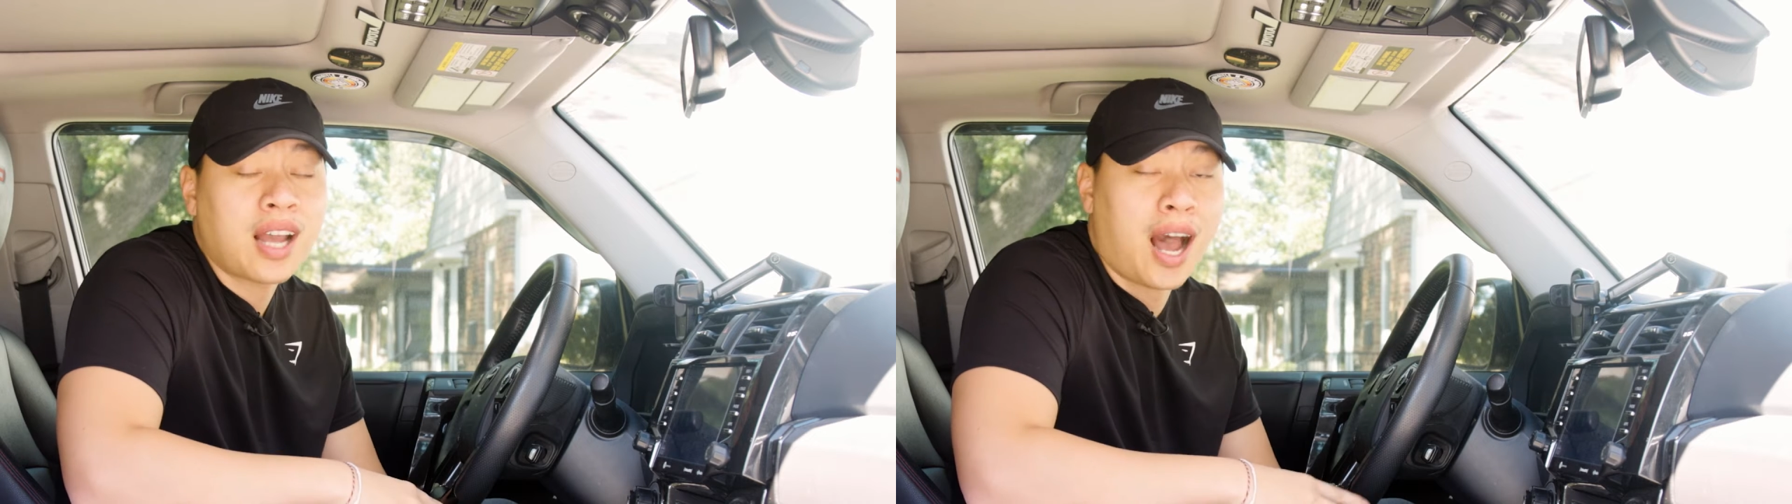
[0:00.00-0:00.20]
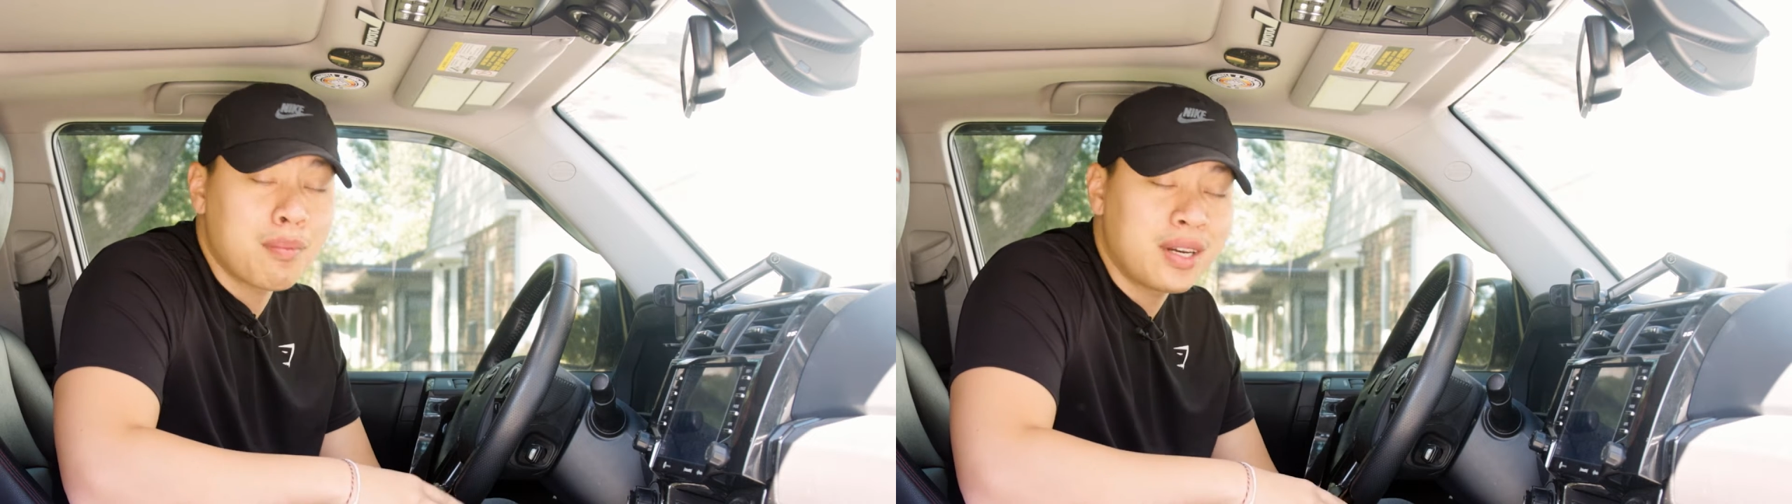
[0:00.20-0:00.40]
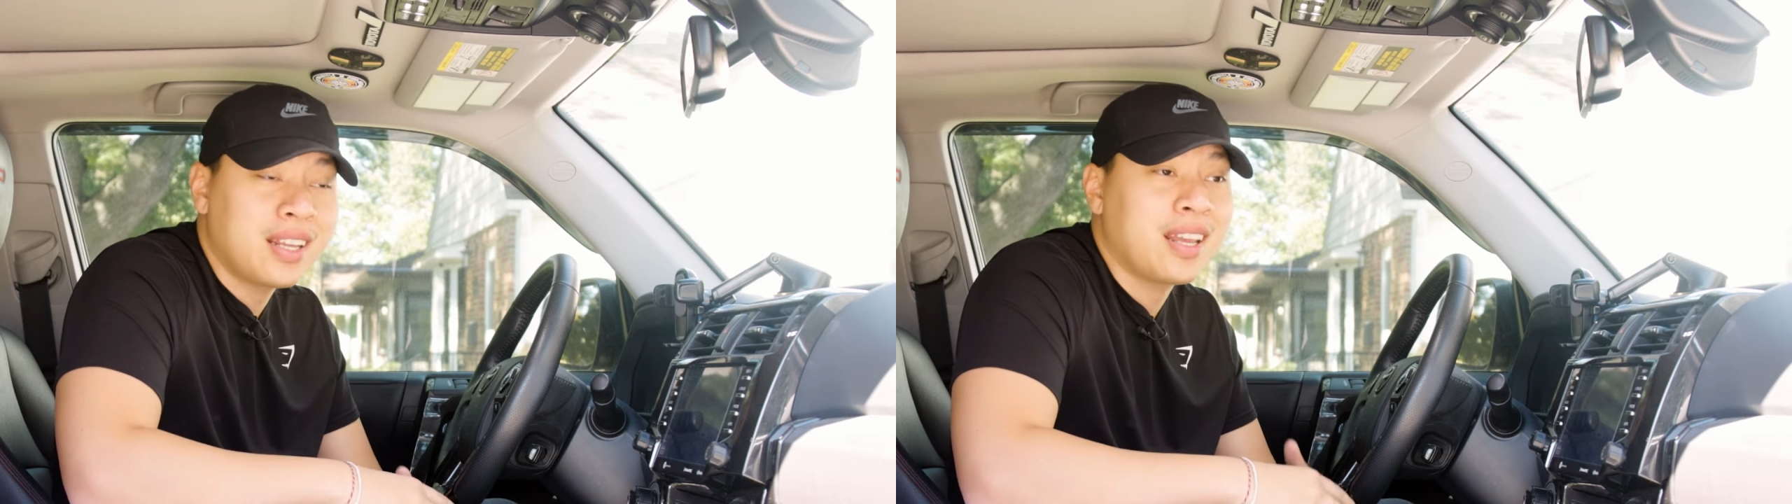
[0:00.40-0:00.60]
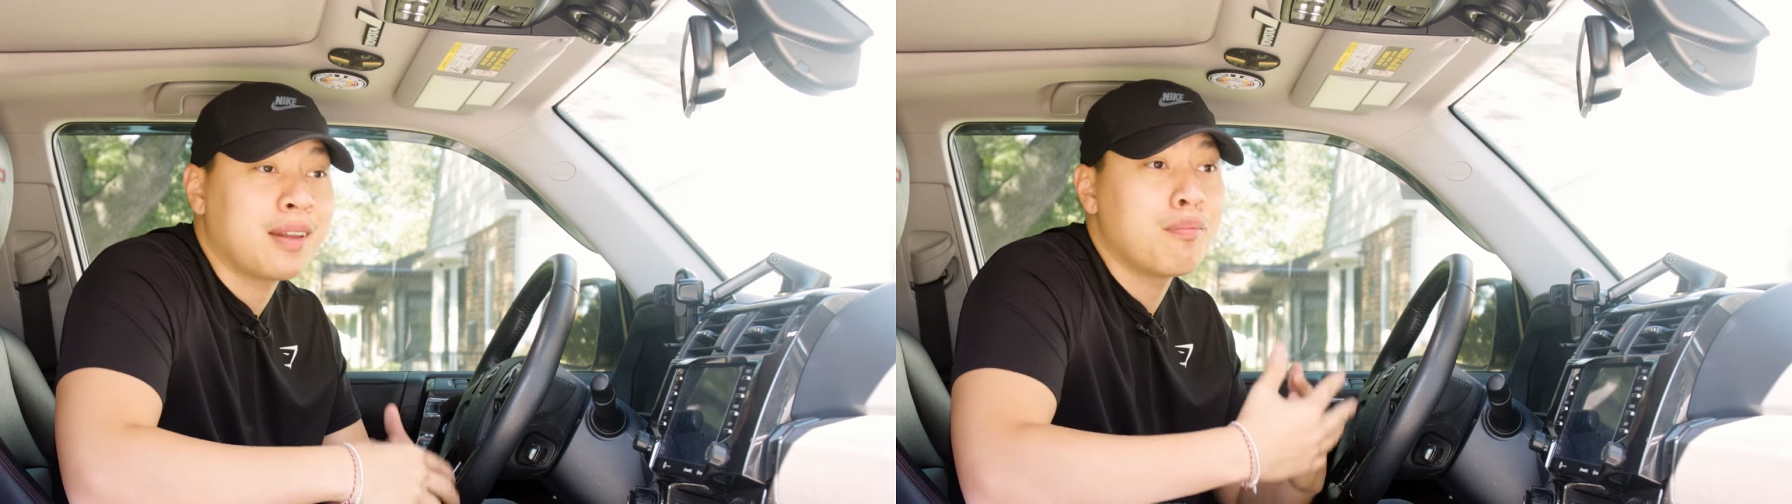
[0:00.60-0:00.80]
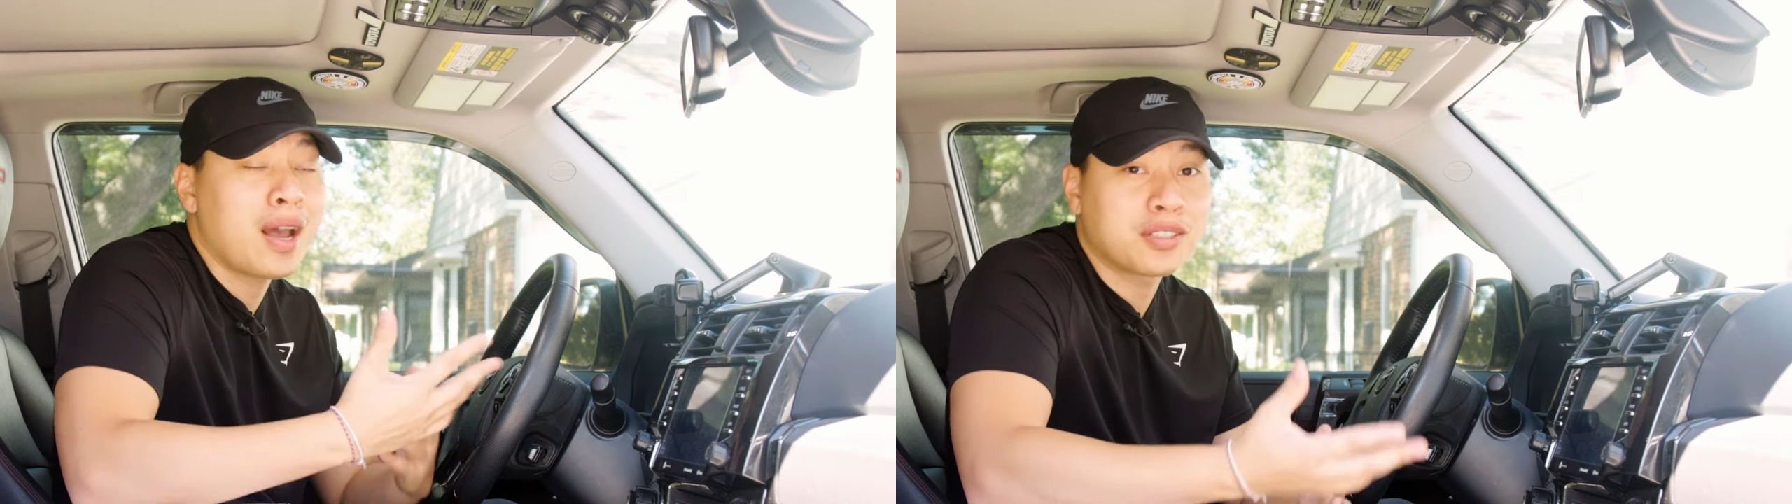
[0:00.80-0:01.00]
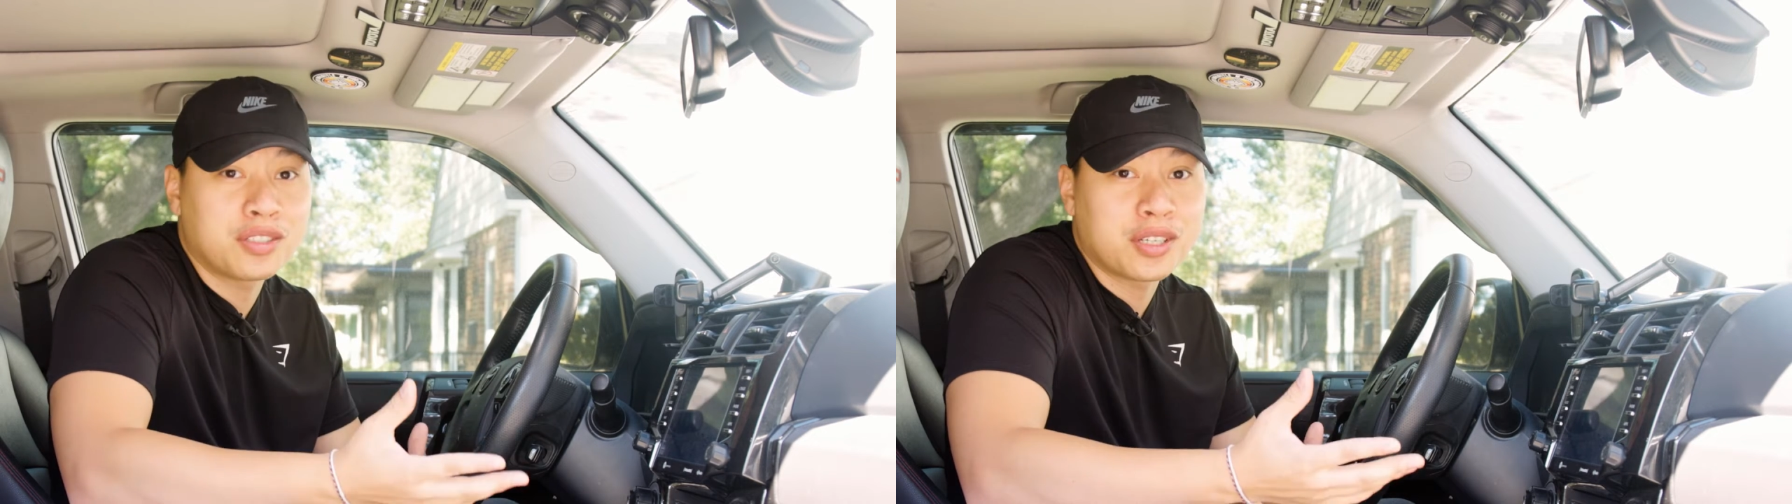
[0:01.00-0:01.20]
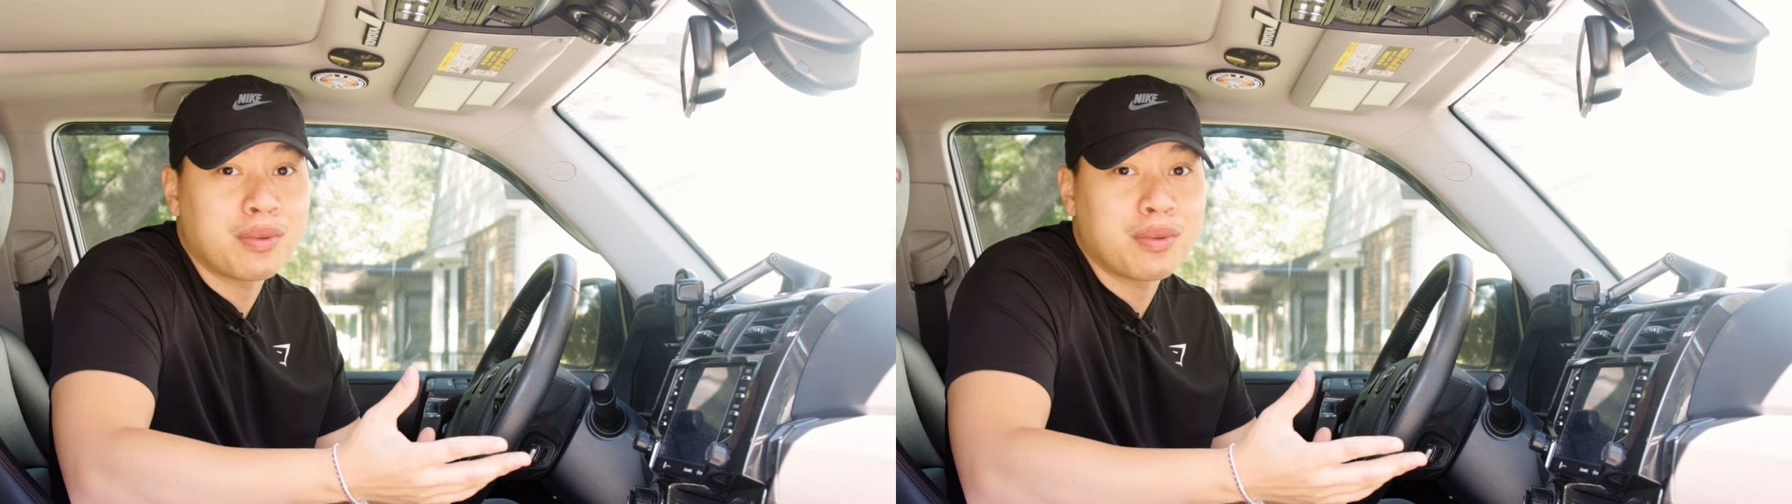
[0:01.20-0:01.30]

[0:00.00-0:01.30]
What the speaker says: commenting and messaging